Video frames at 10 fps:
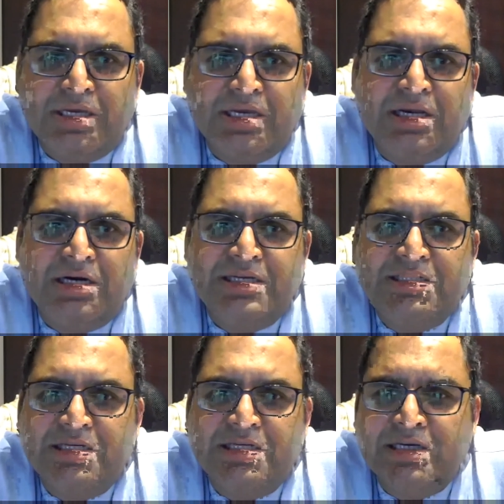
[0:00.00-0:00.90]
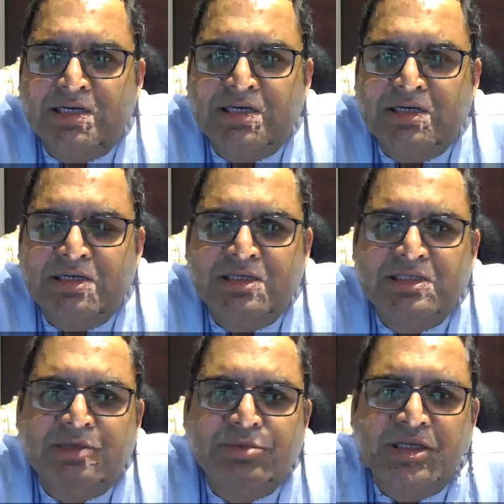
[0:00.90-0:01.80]
LRDs are there, and this
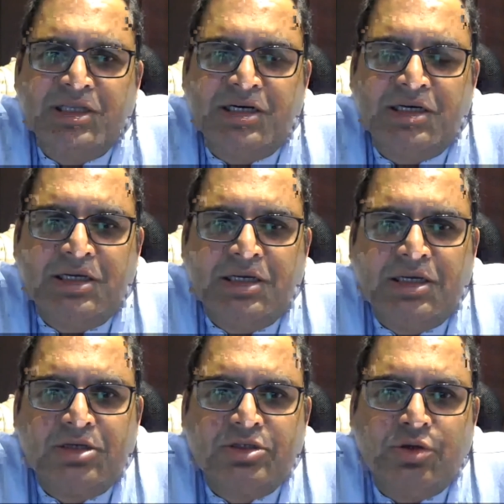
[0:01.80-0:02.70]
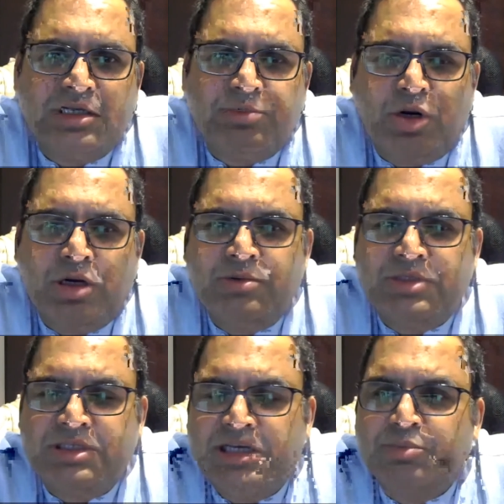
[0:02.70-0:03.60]
is something that so is the problem.
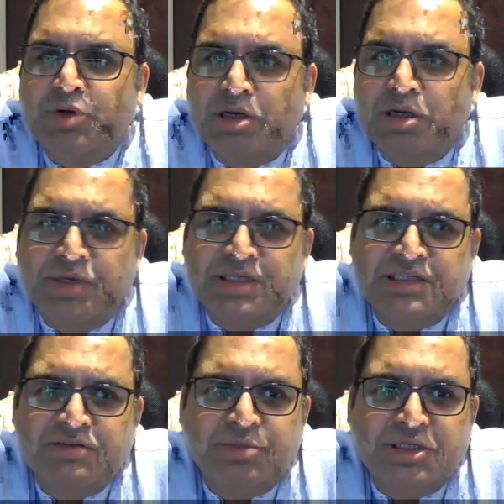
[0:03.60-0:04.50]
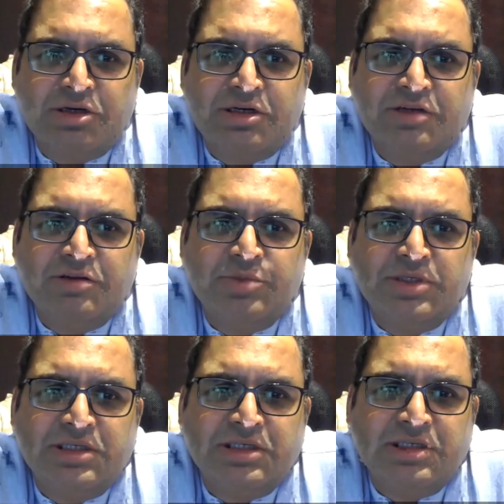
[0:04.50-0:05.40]
Same problem exists for majority of the
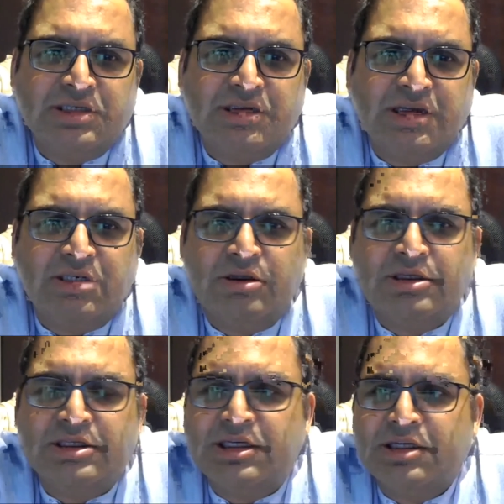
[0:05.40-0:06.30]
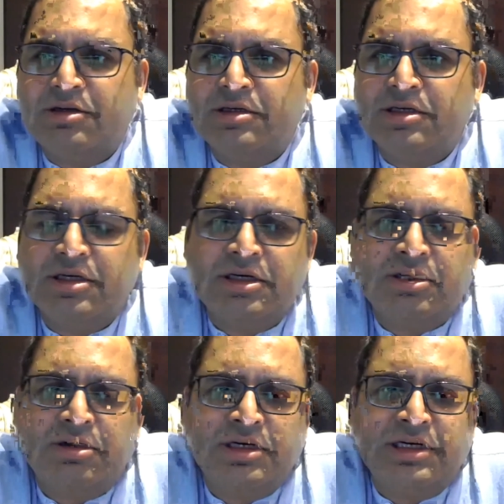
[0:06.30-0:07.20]
businesses. They are also sitting
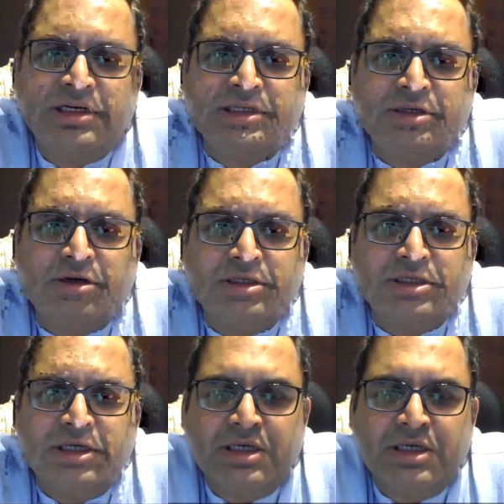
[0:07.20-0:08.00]
on interest costs.